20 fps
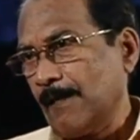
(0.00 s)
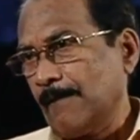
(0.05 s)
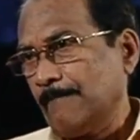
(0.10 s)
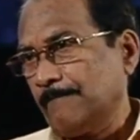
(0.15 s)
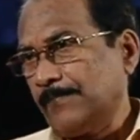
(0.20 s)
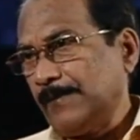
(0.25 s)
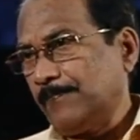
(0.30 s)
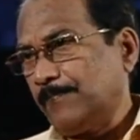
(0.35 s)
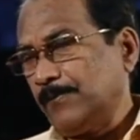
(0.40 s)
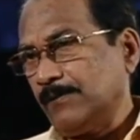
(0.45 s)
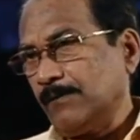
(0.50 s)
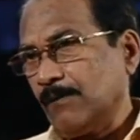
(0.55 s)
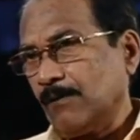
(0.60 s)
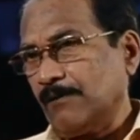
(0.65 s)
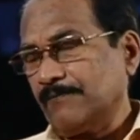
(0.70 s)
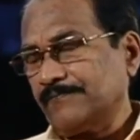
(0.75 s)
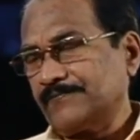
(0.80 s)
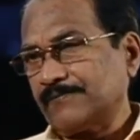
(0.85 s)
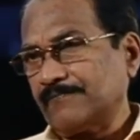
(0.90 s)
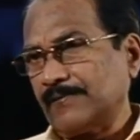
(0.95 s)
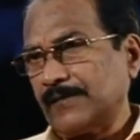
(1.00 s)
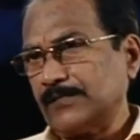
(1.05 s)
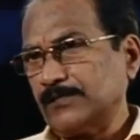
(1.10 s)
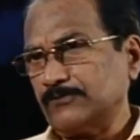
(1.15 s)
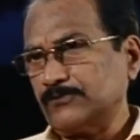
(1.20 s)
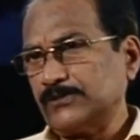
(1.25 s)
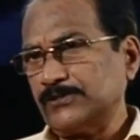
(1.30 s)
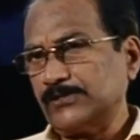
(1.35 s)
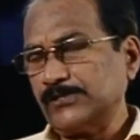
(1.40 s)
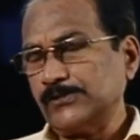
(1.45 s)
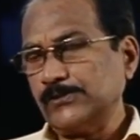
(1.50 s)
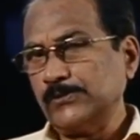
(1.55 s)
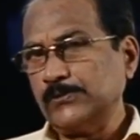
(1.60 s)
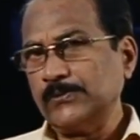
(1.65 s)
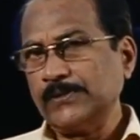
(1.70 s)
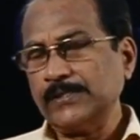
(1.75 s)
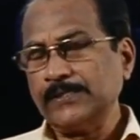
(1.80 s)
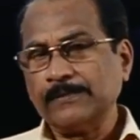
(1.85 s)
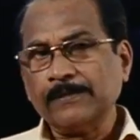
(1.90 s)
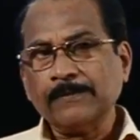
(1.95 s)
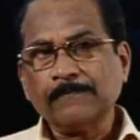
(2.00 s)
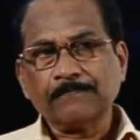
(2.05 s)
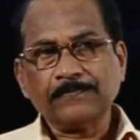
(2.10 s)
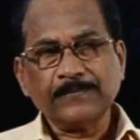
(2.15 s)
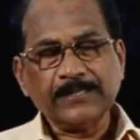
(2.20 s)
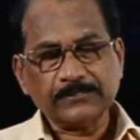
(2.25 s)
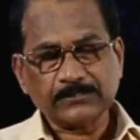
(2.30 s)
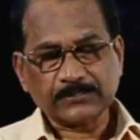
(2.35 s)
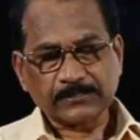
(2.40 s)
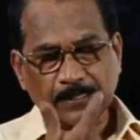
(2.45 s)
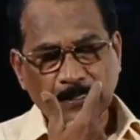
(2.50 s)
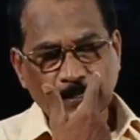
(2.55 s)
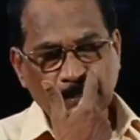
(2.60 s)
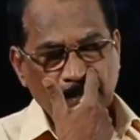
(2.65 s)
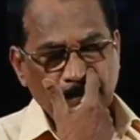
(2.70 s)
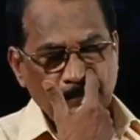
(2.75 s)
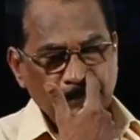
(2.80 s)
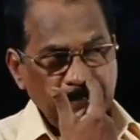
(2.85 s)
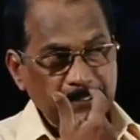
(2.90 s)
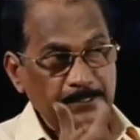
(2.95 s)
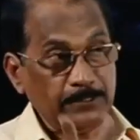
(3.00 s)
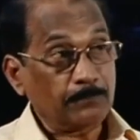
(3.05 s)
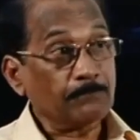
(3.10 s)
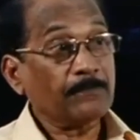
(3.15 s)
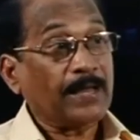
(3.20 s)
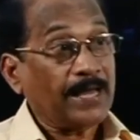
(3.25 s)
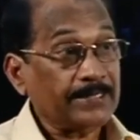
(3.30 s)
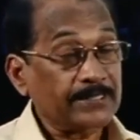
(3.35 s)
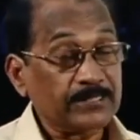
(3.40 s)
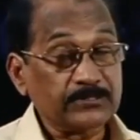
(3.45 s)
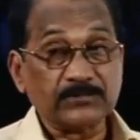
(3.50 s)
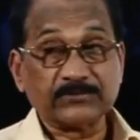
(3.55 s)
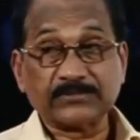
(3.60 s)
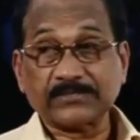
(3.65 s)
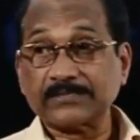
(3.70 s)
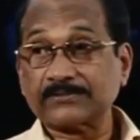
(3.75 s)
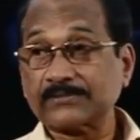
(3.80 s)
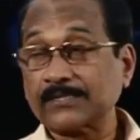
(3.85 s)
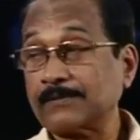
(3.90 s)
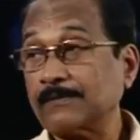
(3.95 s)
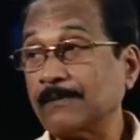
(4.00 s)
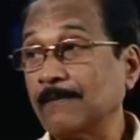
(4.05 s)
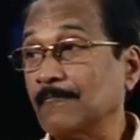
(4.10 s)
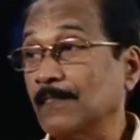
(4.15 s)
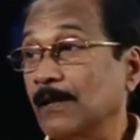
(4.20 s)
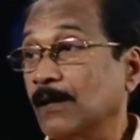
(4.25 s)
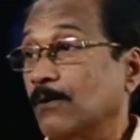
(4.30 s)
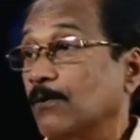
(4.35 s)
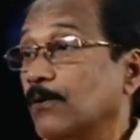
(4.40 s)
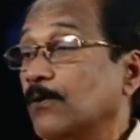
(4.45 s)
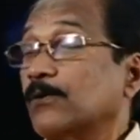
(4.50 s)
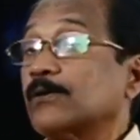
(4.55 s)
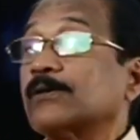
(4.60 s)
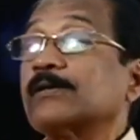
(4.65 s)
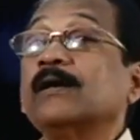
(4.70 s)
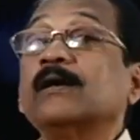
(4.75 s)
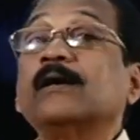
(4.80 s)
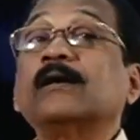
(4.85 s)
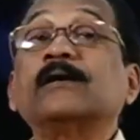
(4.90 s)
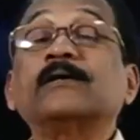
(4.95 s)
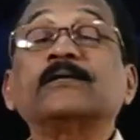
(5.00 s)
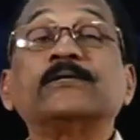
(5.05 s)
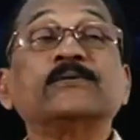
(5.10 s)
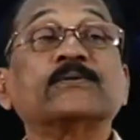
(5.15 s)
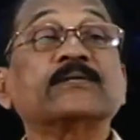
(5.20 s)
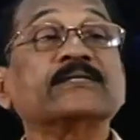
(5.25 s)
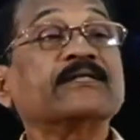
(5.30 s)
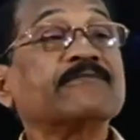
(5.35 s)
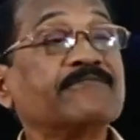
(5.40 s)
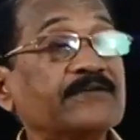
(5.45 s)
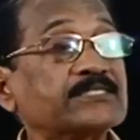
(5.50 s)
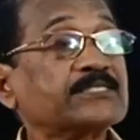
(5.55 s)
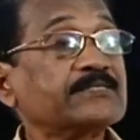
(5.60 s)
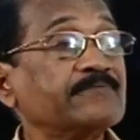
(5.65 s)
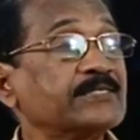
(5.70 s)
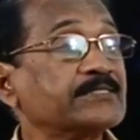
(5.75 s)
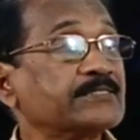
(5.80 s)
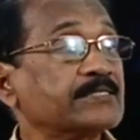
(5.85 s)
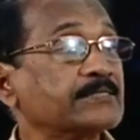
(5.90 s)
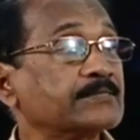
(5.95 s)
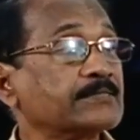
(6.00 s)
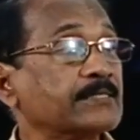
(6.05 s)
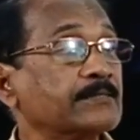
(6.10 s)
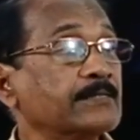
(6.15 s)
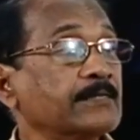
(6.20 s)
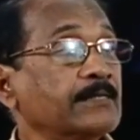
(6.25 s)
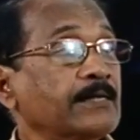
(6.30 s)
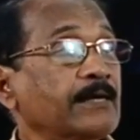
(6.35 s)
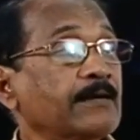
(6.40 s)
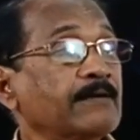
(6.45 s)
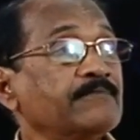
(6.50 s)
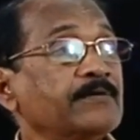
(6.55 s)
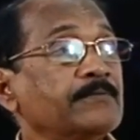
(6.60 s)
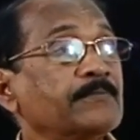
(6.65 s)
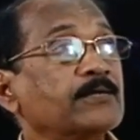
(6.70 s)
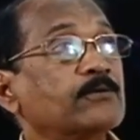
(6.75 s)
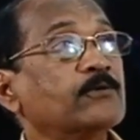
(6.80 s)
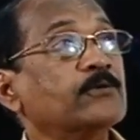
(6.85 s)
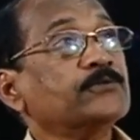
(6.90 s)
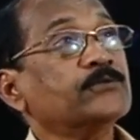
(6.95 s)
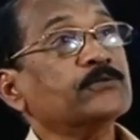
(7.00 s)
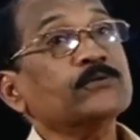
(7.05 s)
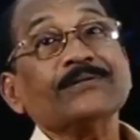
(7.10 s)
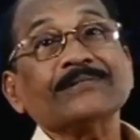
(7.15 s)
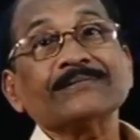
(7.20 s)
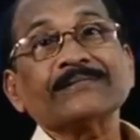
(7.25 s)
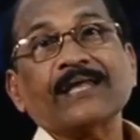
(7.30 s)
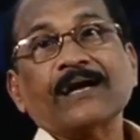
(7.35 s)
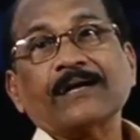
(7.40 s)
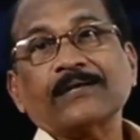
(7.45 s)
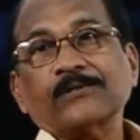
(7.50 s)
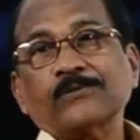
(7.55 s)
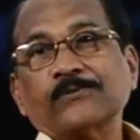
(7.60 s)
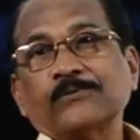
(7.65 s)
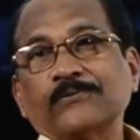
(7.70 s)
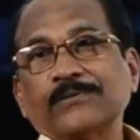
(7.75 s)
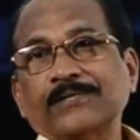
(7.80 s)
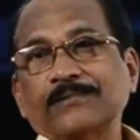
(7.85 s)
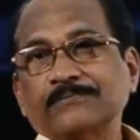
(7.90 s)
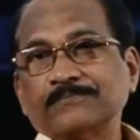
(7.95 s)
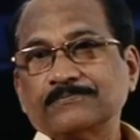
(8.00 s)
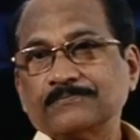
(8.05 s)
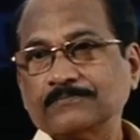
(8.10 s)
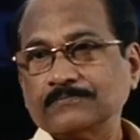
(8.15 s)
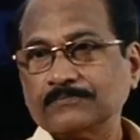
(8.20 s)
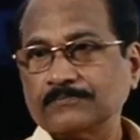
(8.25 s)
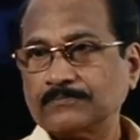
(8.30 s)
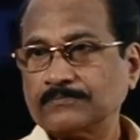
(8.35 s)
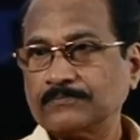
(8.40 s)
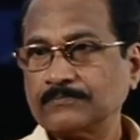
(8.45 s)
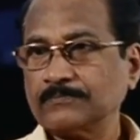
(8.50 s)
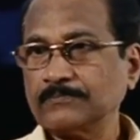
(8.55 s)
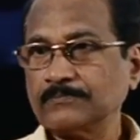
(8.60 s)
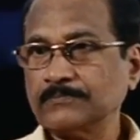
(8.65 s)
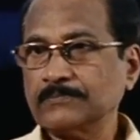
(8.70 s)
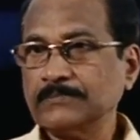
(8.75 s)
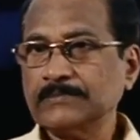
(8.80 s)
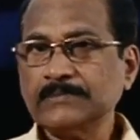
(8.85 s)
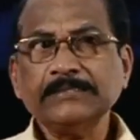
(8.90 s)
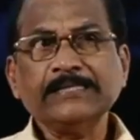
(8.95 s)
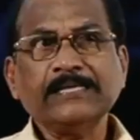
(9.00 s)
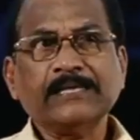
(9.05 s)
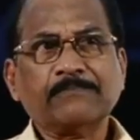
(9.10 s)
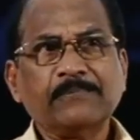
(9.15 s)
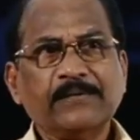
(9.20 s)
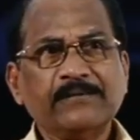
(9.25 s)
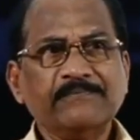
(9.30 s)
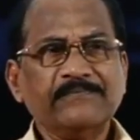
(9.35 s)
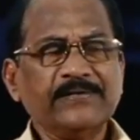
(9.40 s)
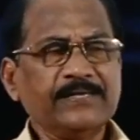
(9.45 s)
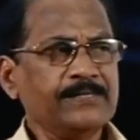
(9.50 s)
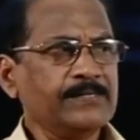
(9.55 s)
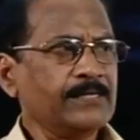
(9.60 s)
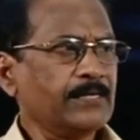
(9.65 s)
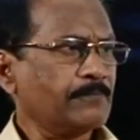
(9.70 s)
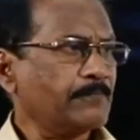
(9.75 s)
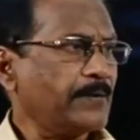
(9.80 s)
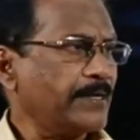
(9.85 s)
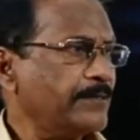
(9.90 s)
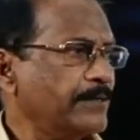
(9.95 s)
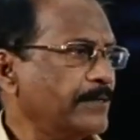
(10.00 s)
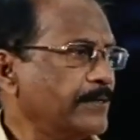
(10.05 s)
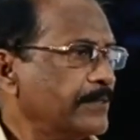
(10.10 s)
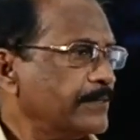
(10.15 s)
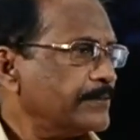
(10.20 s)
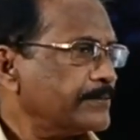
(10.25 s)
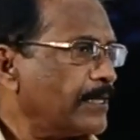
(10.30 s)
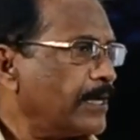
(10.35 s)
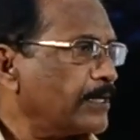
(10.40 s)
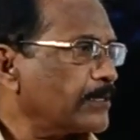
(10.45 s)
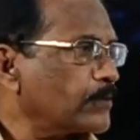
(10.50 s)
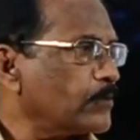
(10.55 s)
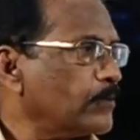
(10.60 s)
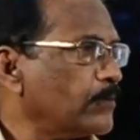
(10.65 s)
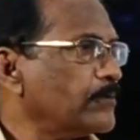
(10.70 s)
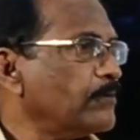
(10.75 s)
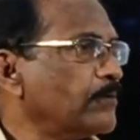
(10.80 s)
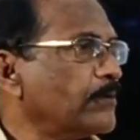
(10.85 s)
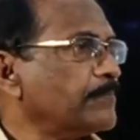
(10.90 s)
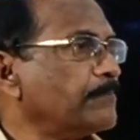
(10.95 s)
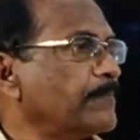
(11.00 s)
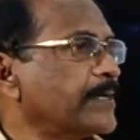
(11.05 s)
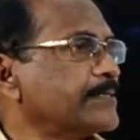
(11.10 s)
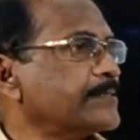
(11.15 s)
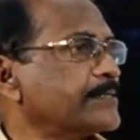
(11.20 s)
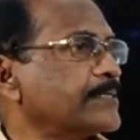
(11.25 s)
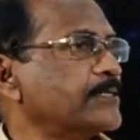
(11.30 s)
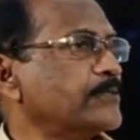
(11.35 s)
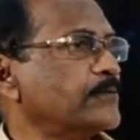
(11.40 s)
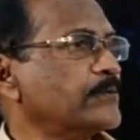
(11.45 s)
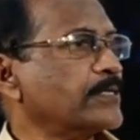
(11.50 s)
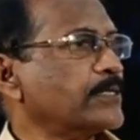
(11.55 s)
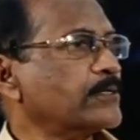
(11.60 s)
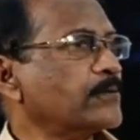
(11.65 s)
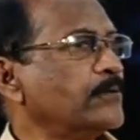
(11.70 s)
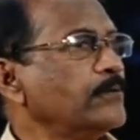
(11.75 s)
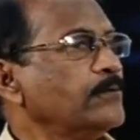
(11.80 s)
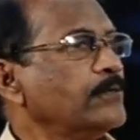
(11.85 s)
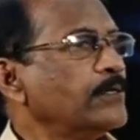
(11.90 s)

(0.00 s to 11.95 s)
People of Trivandrum city during this period marriage season or during the festival season, we may go to Nagarkovil, nearby, very nearby. Nagarkovil or by train you can go.